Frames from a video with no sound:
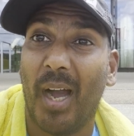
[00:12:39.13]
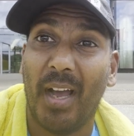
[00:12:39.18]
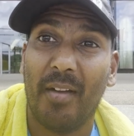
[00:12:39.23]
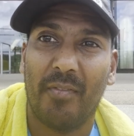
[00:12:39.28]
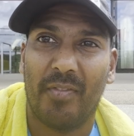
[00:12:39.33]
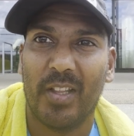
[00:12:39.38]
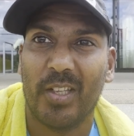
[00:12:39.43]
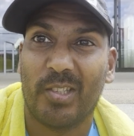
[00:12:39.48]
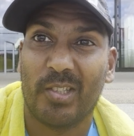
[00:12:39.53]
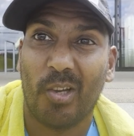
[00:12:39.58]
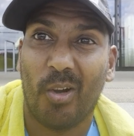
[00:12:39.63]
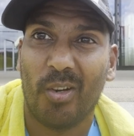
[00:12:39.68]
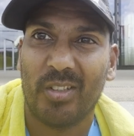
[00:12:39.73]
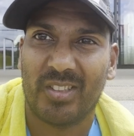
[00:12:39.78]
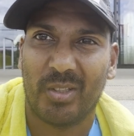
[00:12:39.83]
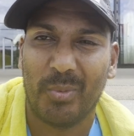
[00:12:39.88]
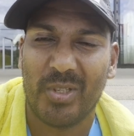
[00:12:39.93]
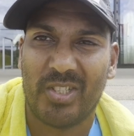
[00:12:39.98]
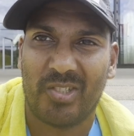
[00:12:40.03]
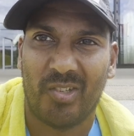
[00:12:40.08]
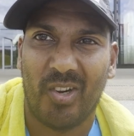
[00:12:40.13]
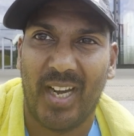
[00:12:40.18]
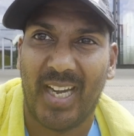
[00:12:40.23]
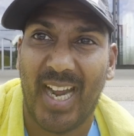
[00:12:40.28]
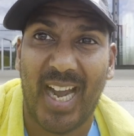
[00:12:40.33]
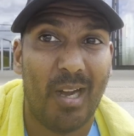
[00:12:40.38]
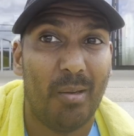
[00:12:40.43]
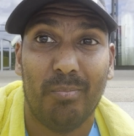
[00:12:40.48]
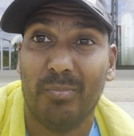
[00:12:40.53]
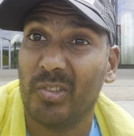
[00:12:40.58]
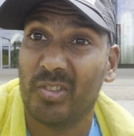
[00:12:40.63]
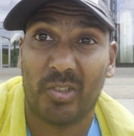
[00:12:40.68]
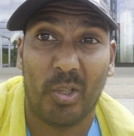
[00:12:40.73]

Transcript: and for the socks that we tried out.